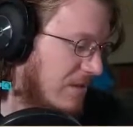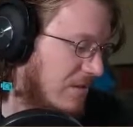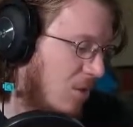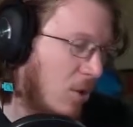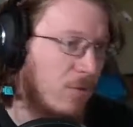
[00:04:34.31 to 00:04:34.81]
A
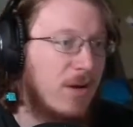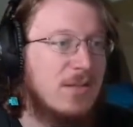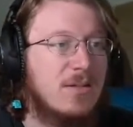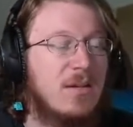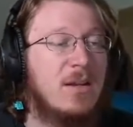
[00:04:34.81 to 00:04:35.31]
long
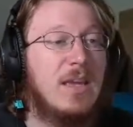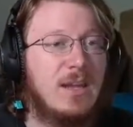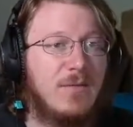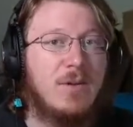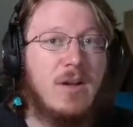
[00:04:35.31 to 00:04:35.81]
rest, again,
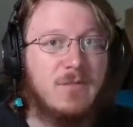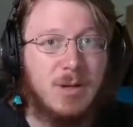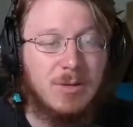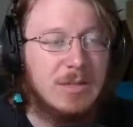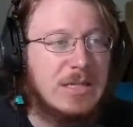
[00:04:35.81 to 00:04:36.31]
if you're not
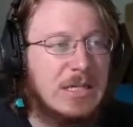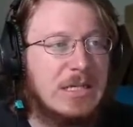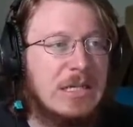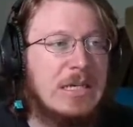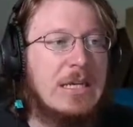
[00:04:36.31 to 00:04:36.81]
familiar with
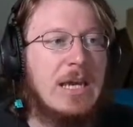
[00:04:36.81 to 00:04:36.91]
D&D,